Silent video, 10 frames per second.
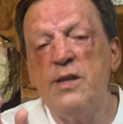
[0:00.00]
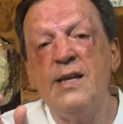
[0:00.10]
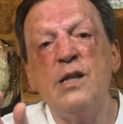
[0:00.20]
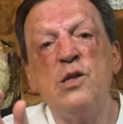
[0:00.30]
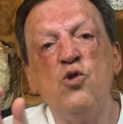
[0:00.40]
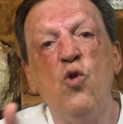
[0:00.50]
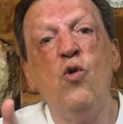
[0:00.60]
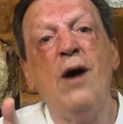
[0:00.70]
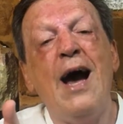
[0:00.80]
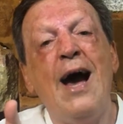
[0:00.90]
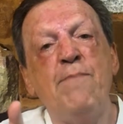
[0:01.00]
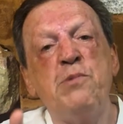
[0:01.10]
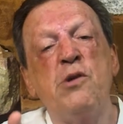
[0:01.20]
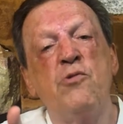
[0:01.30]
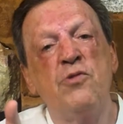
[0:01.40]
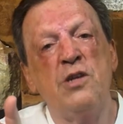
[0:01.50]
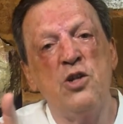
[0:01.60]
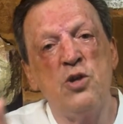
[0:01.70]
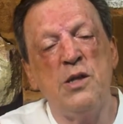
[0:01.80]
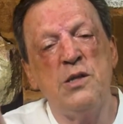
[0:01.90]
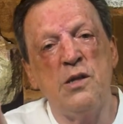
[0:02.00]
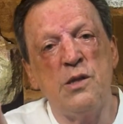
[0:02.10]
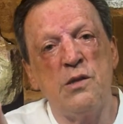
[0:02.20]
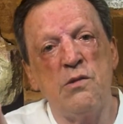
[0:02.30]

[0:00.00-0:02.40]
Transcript: there is no absolute injustice.